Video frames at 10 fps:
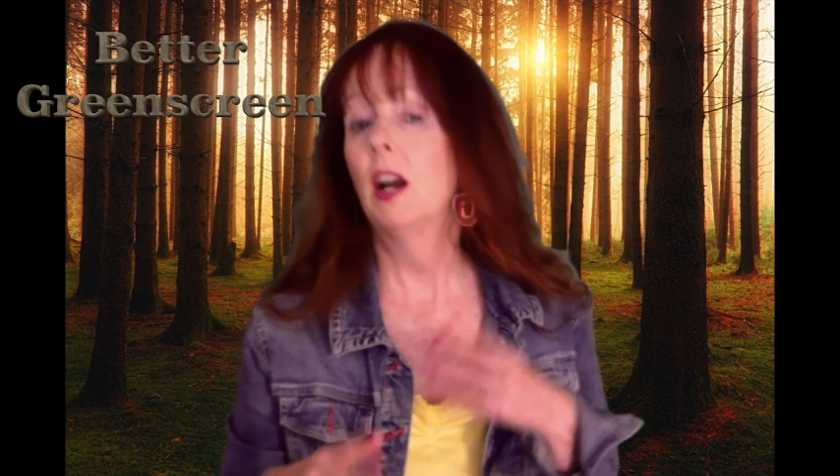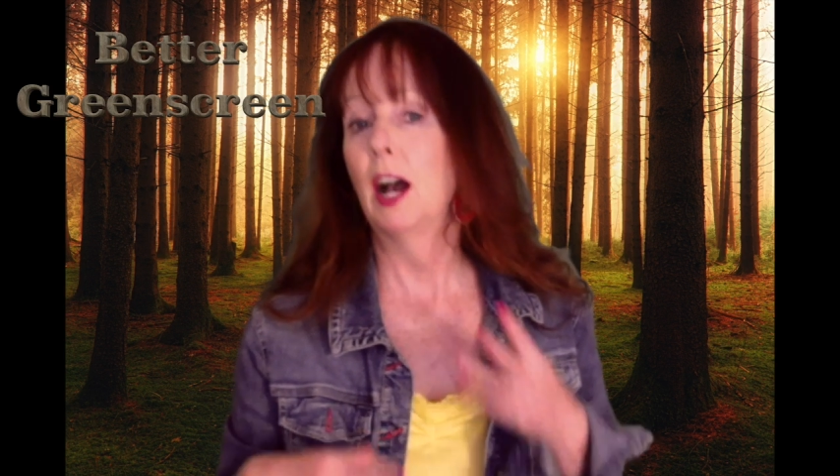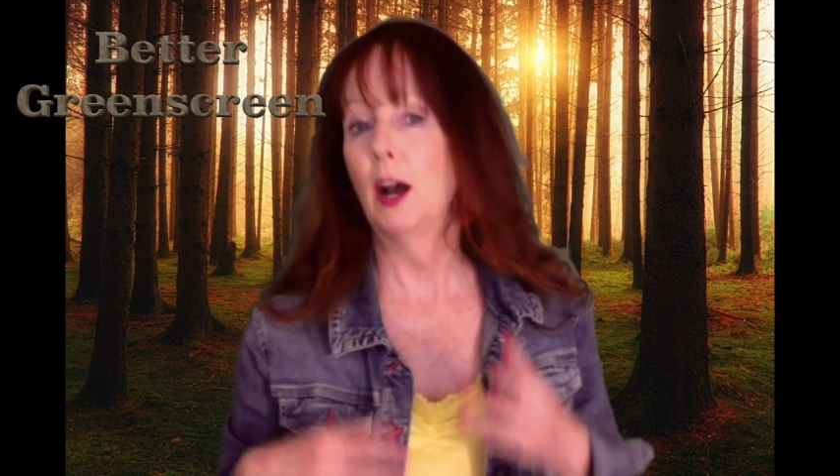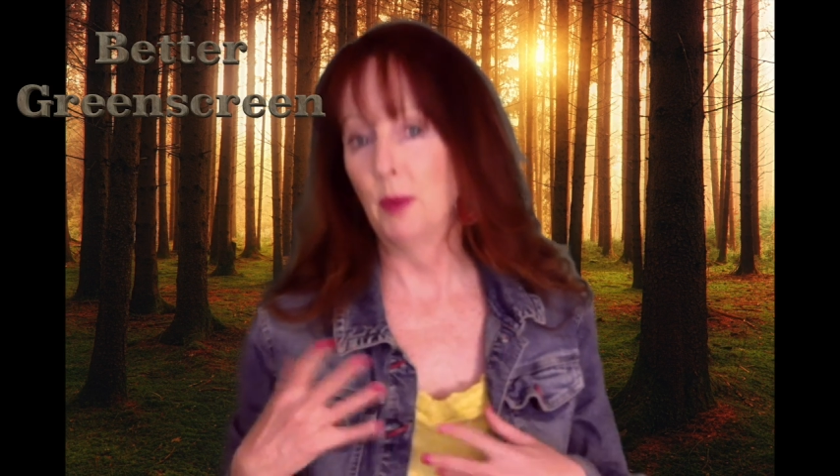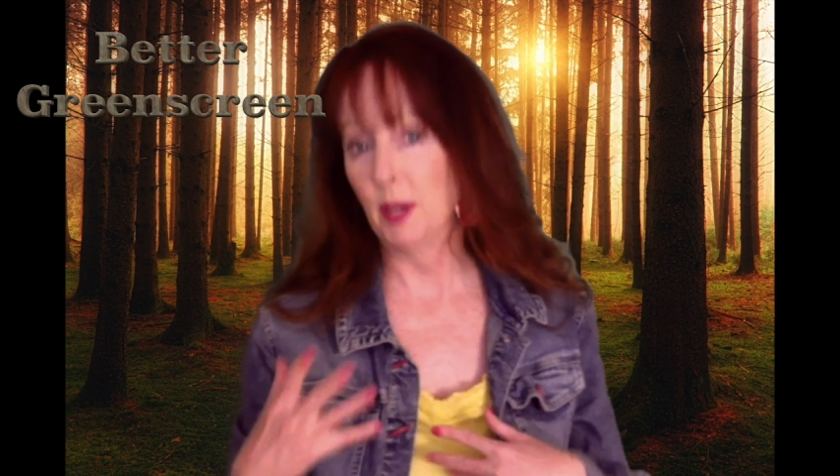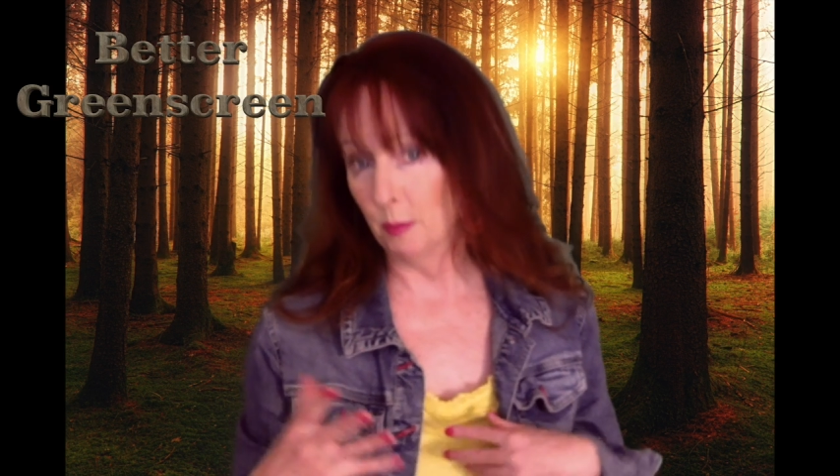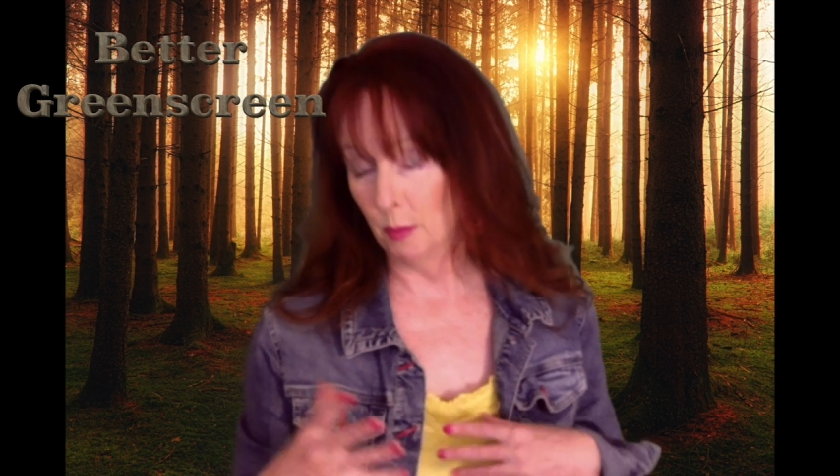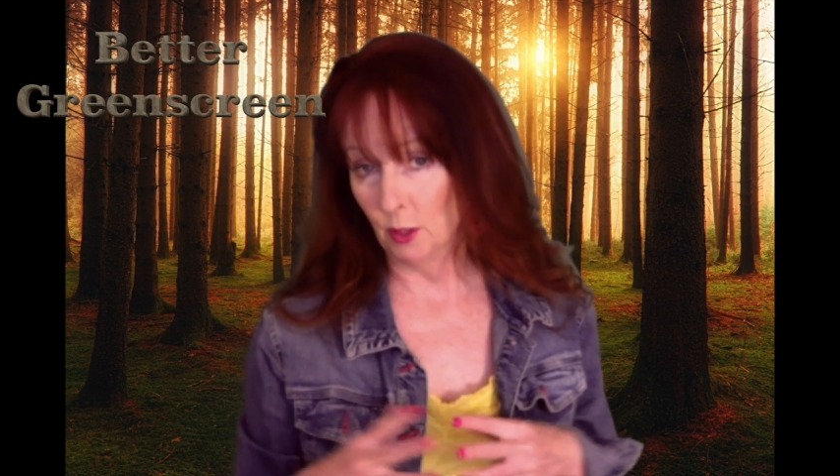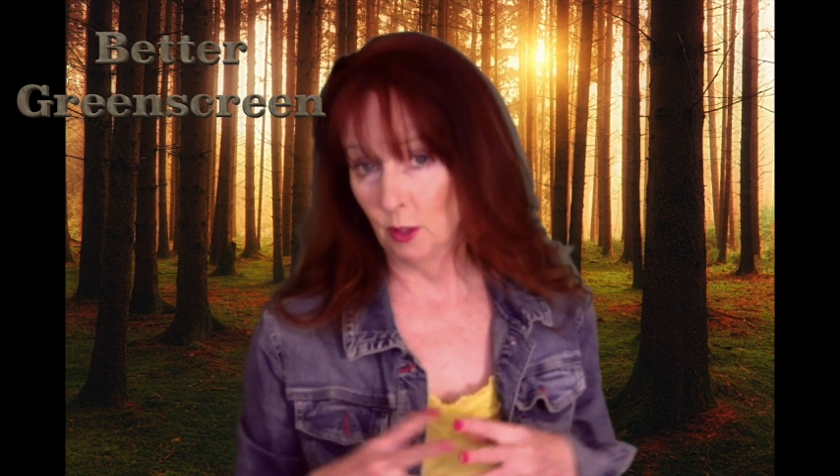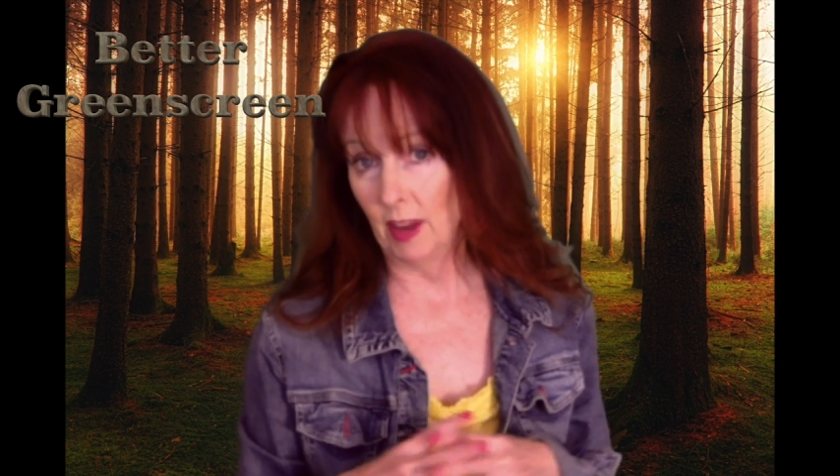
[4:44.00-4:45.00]
how we
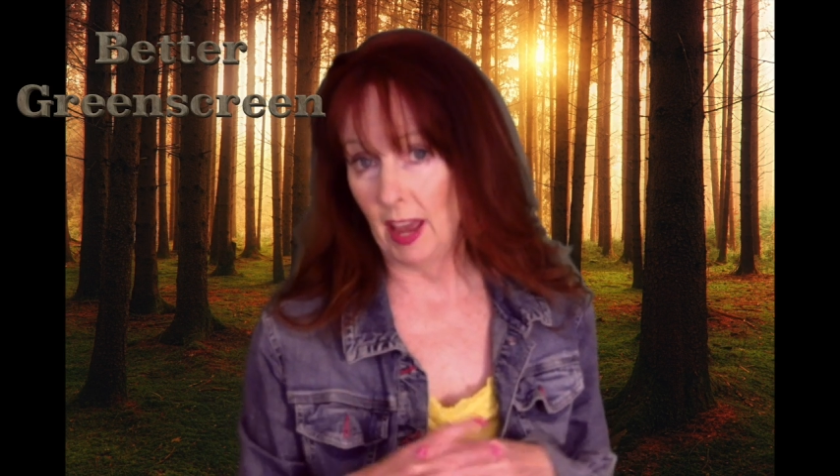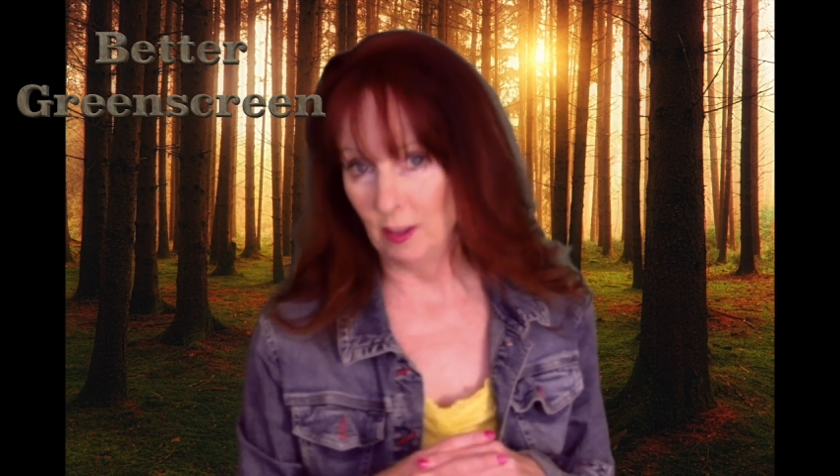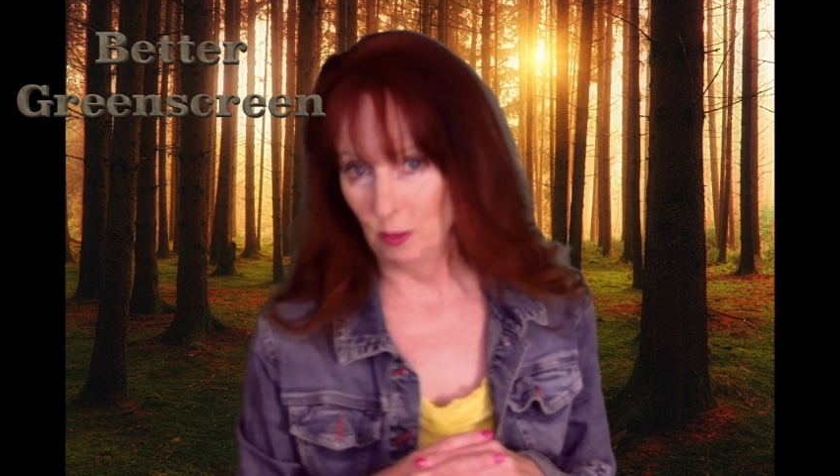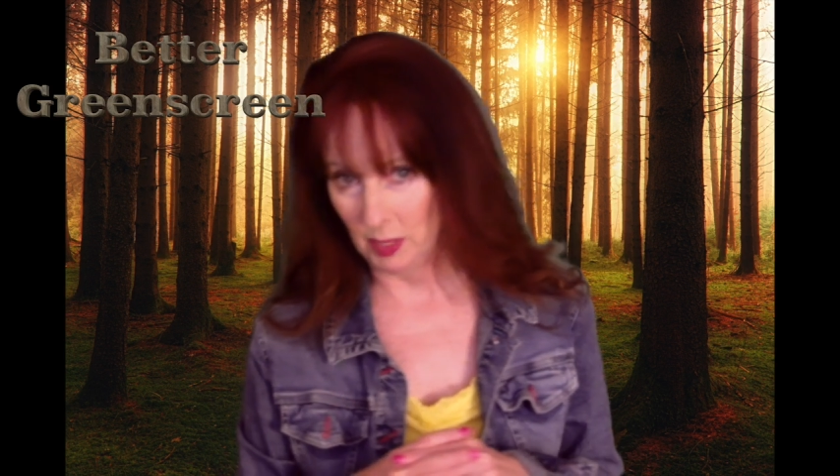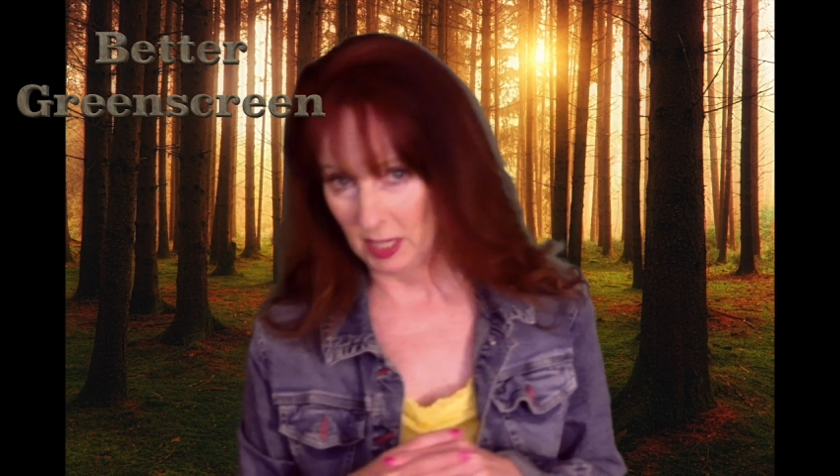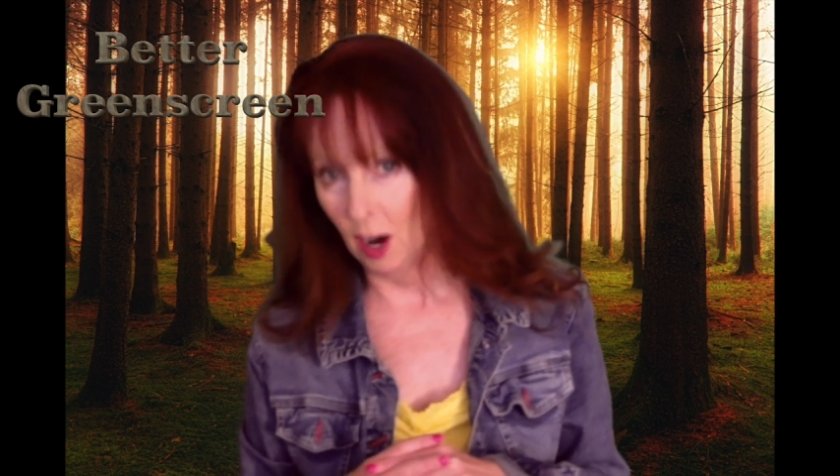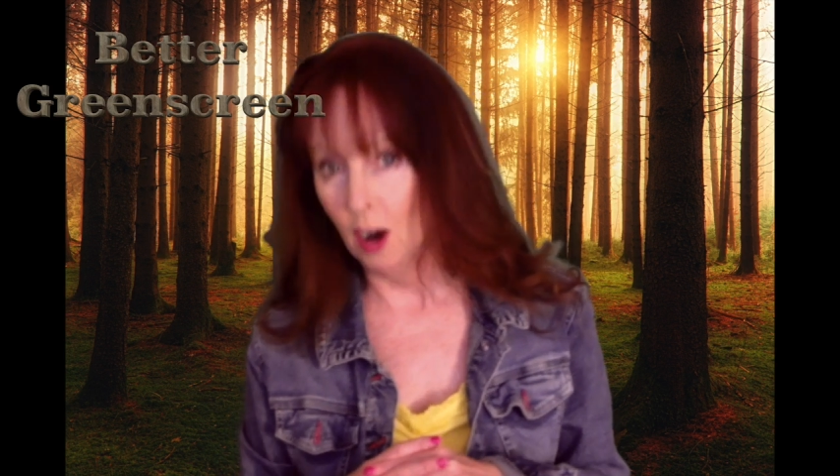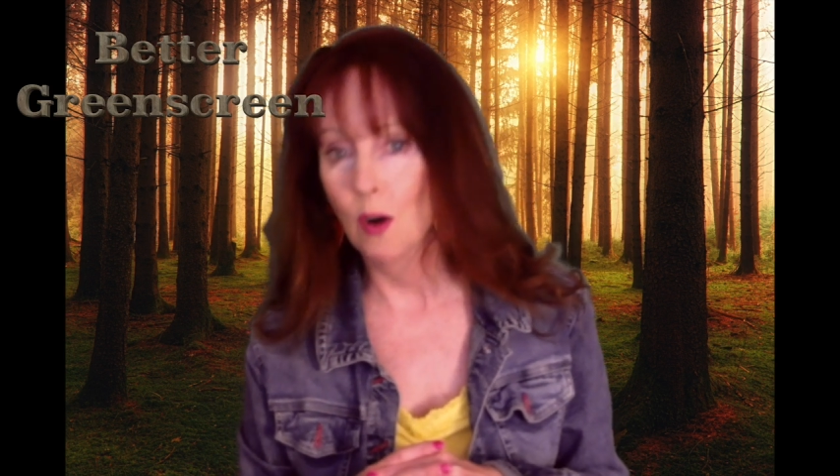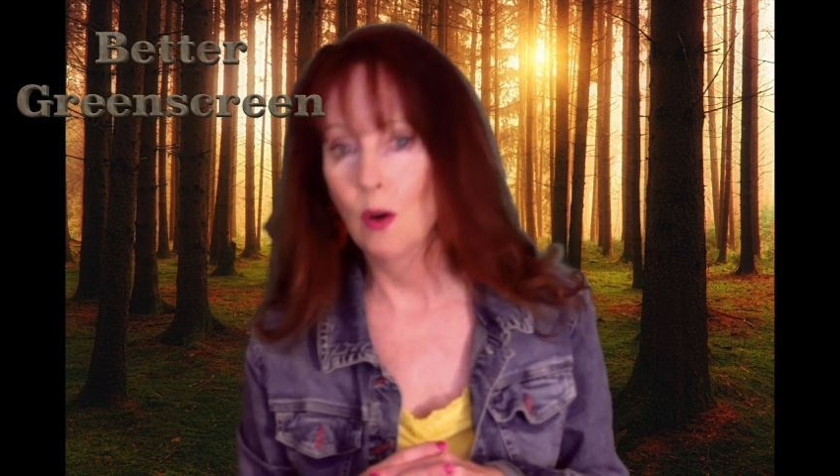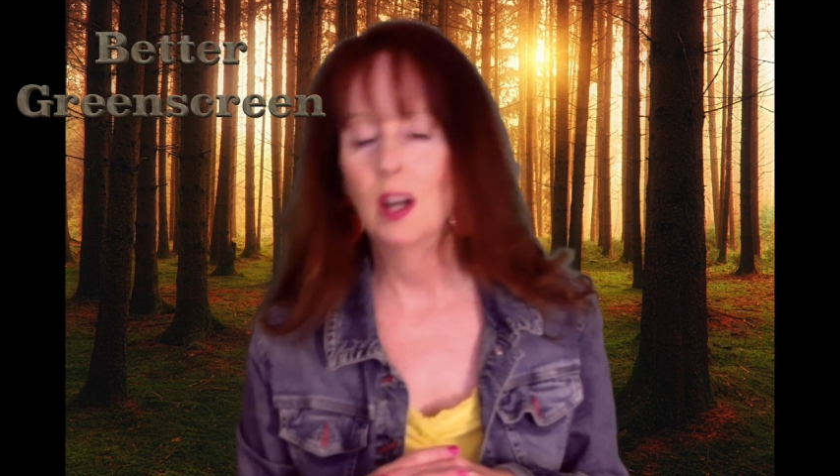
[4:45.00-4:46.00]
improve as we
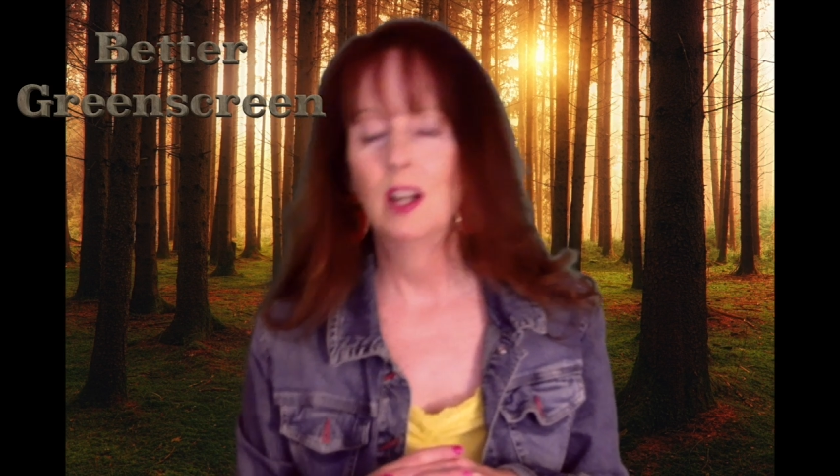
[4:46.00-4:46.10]
go.